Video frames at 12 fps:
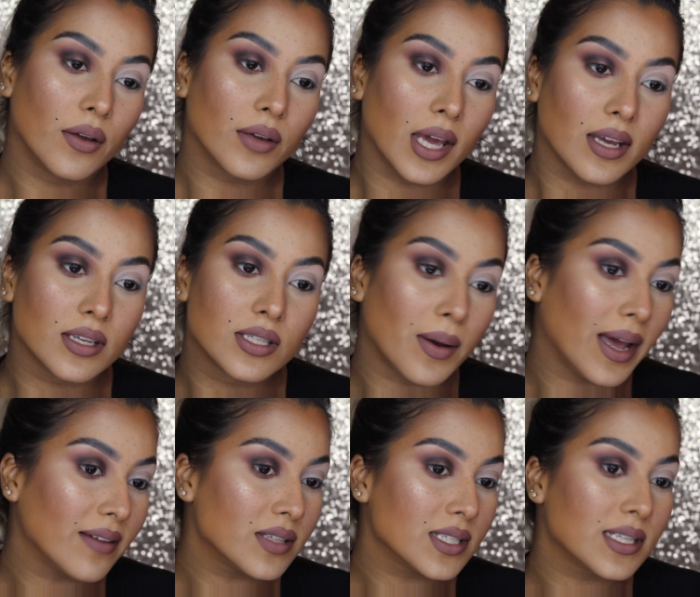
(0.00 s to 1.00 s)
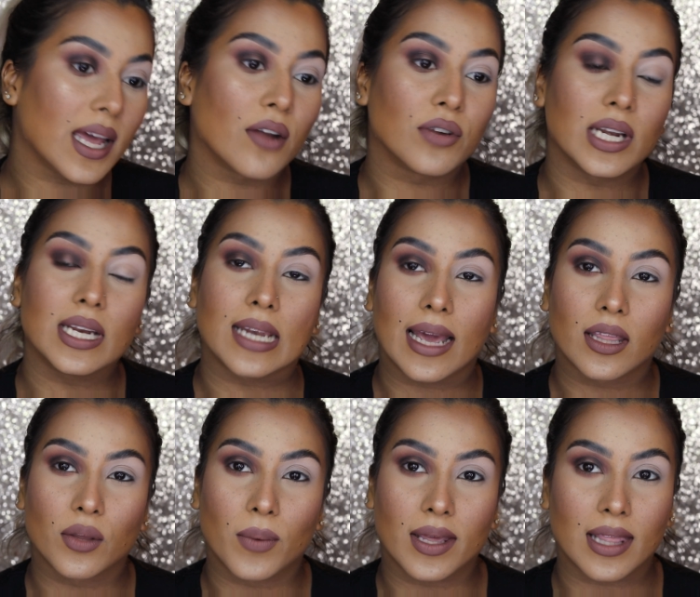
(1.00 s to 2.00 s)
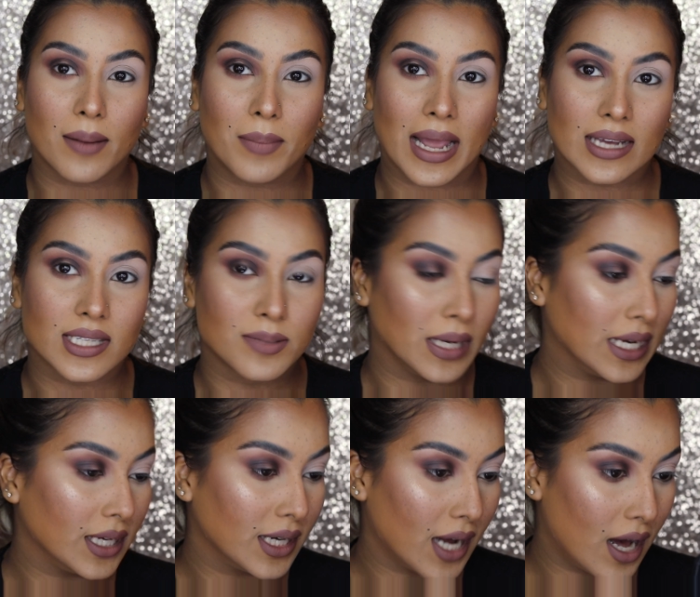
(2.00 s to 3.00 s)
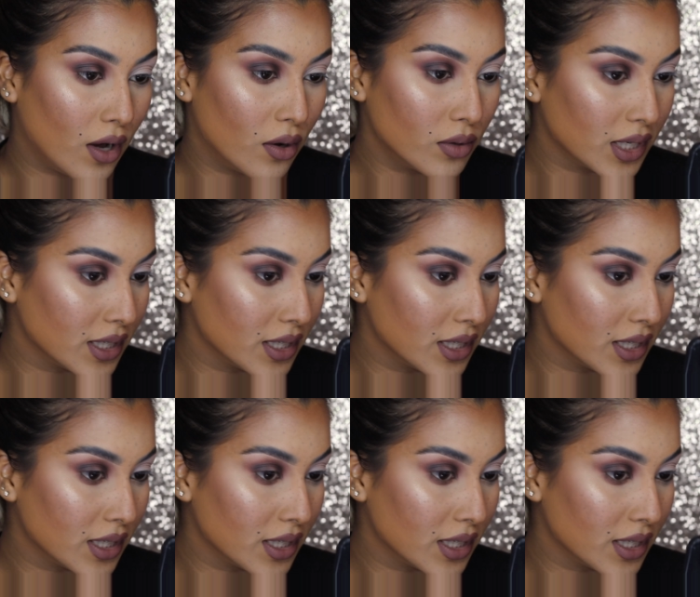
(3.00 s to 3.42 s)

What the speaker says: Okay, so I have to say I really like the way that black is blending out.